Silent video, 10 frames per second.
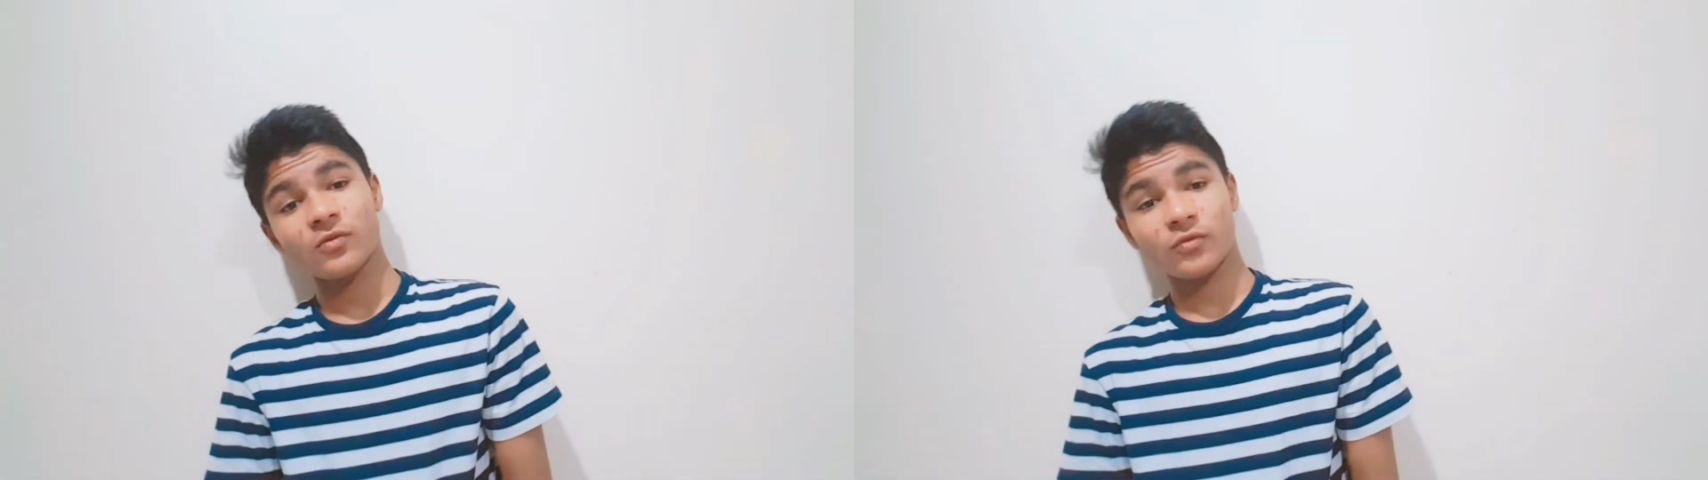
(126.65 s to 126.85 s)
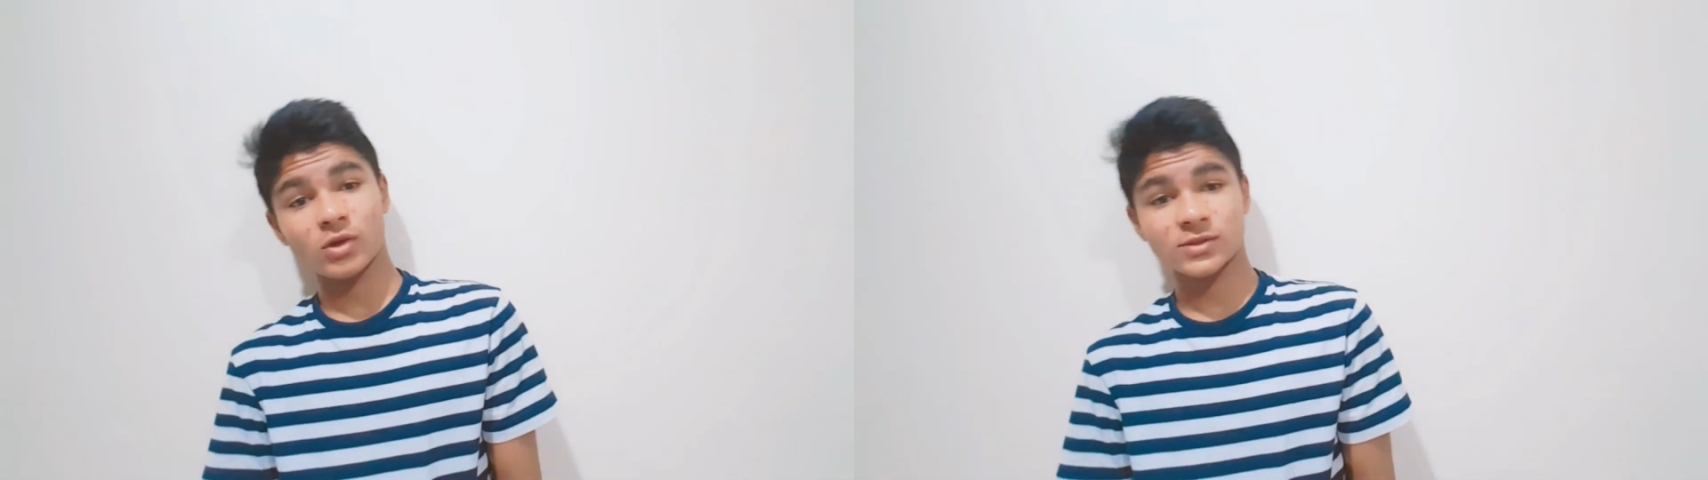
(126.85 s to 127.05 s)

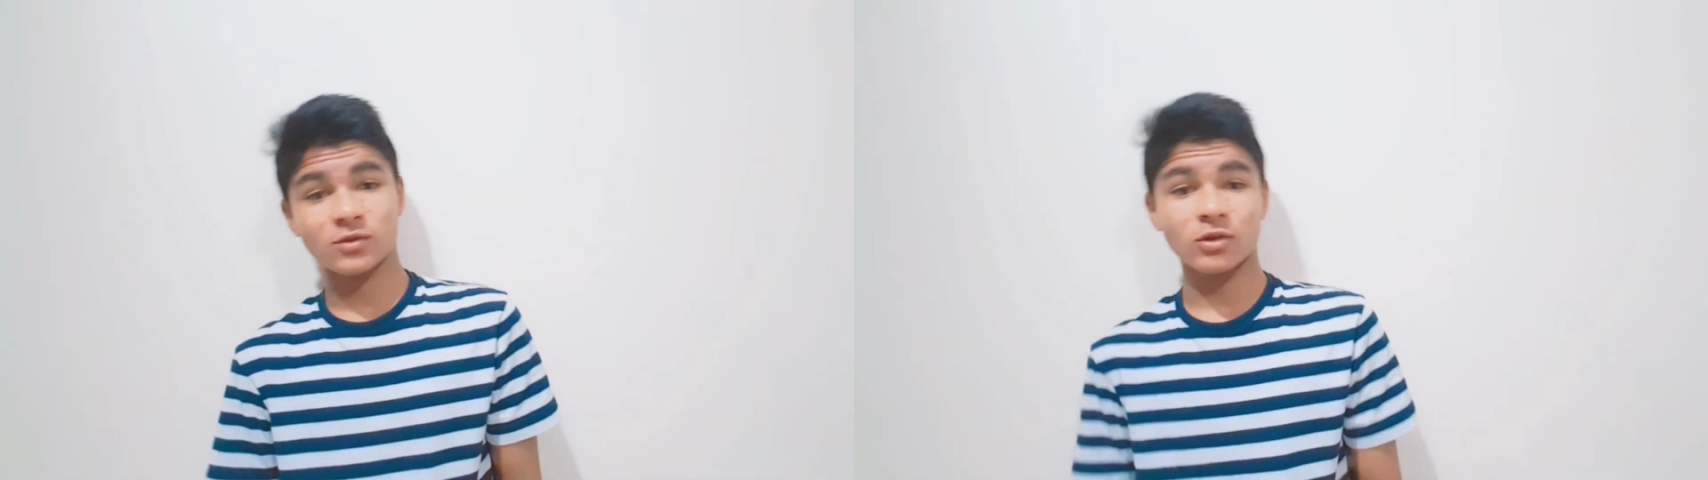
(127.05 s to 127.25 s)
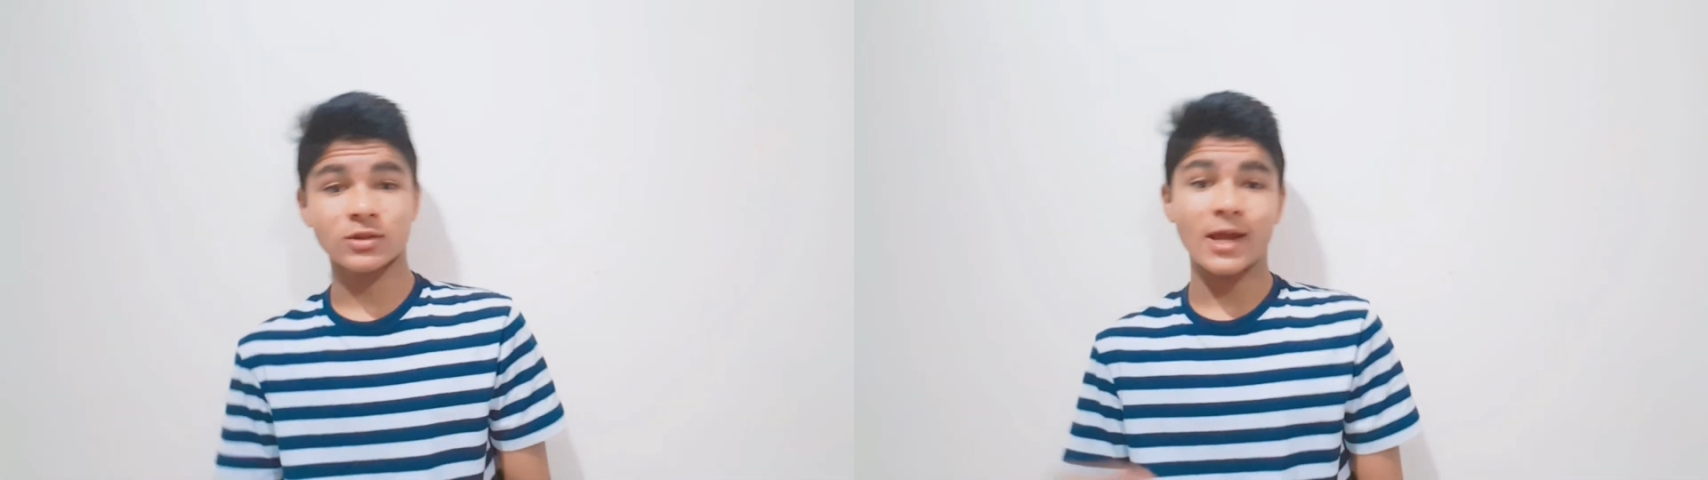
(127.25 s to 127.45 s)
was
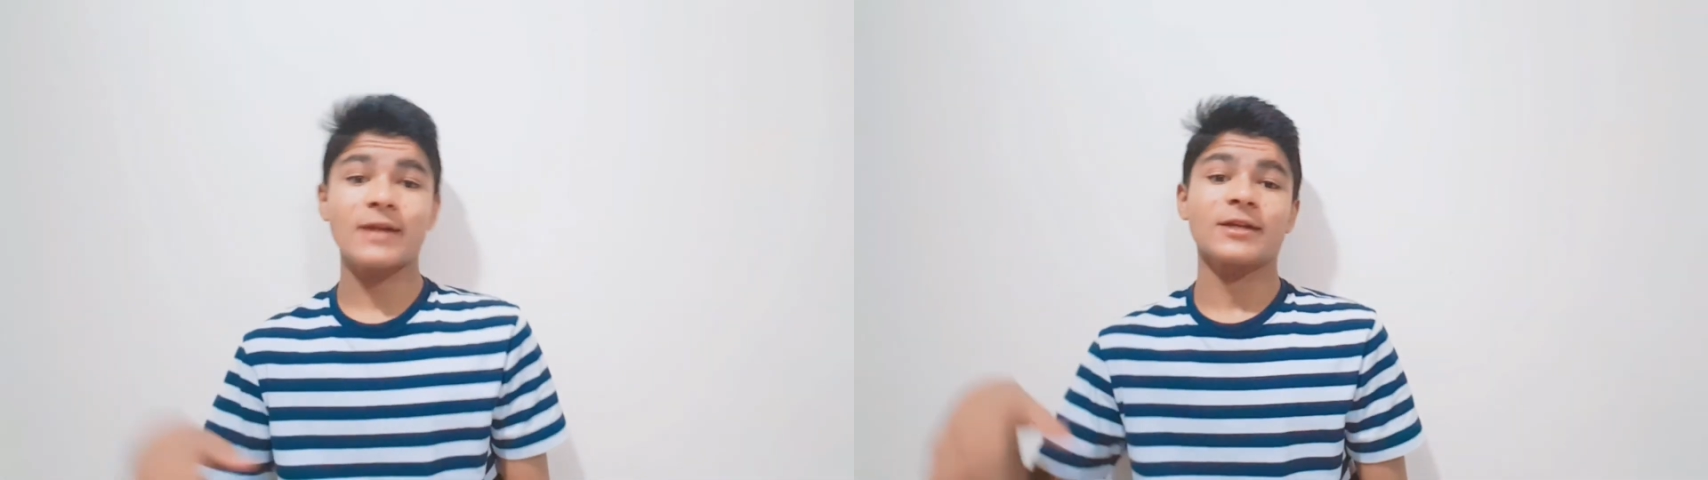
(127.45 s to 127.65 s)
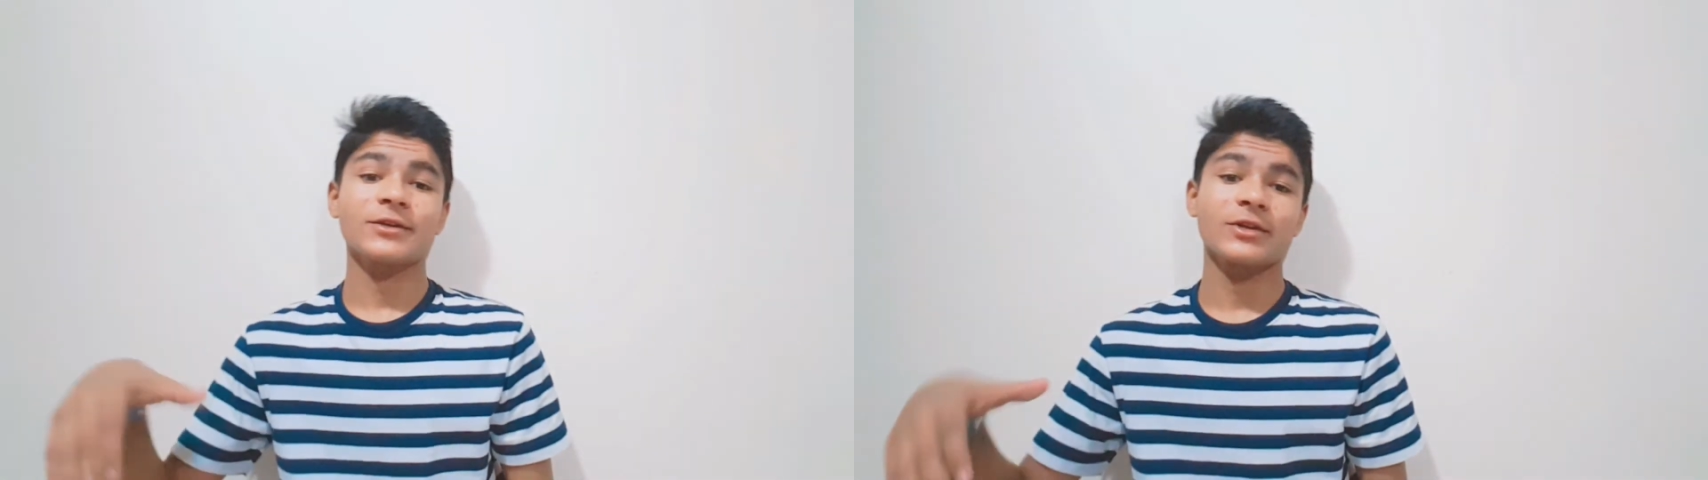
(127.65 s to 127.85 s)
not
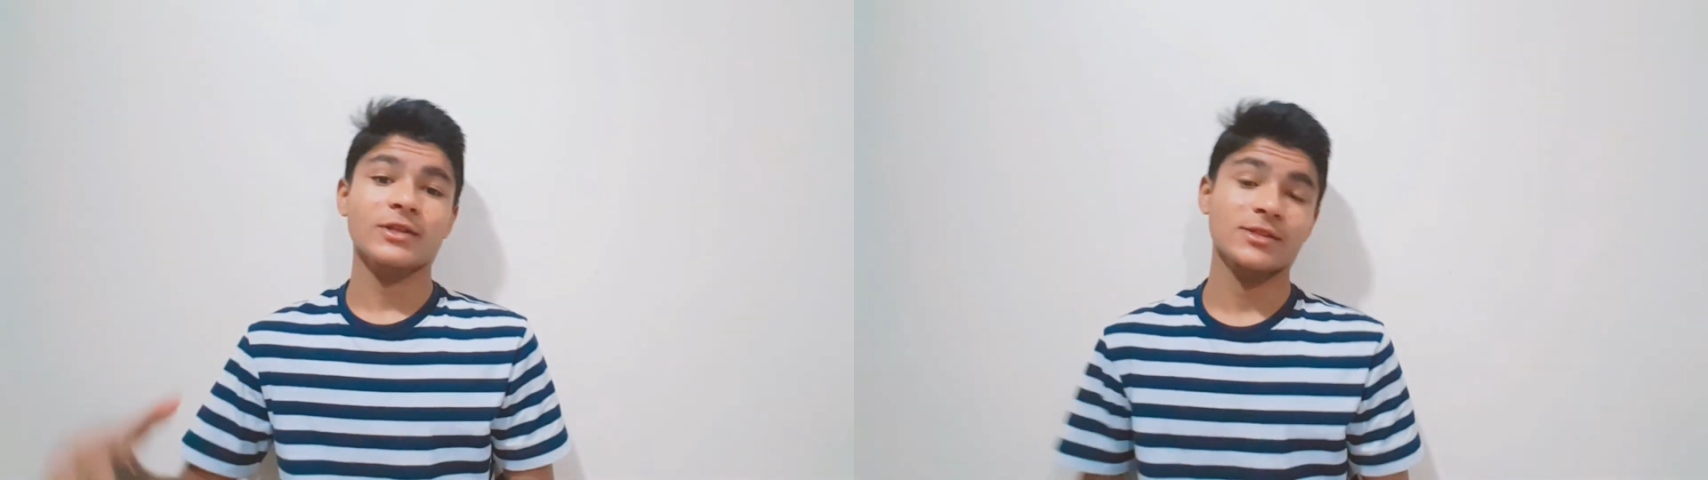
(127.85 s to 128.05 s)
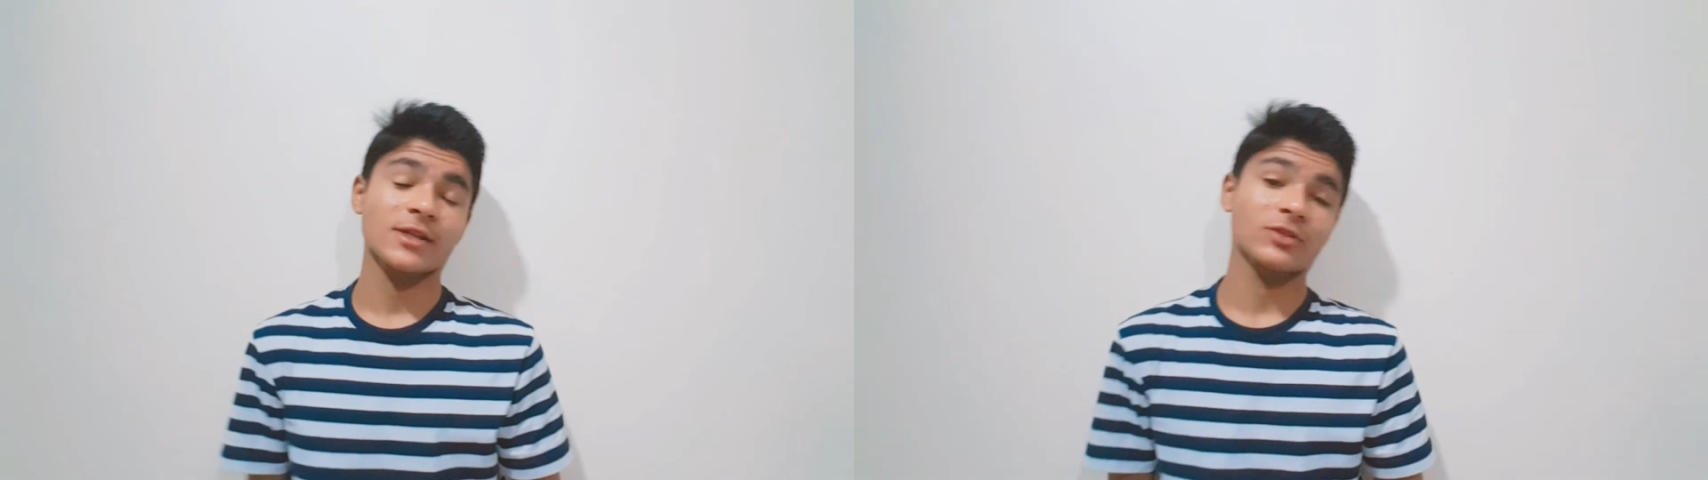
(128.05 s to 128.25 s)
that interesting